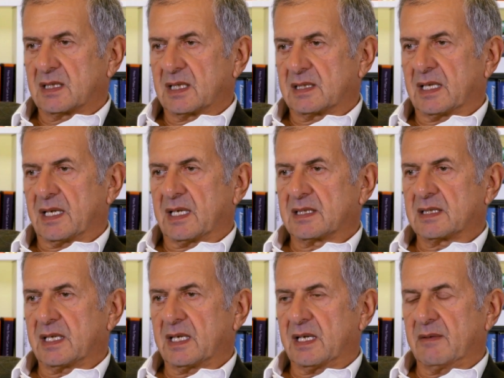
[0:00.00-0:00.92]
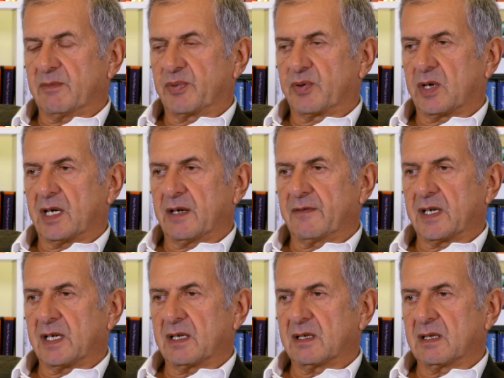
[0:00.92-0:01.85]
They said I said it in
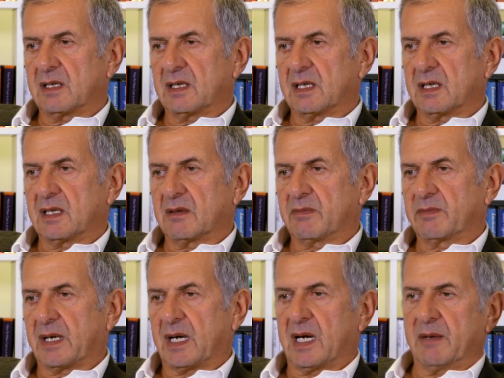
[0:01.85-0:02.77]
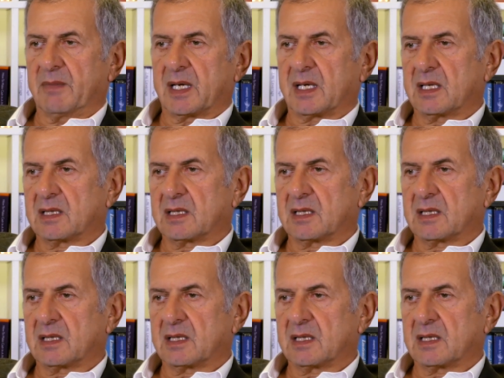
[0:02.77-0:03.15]
private uh, behind my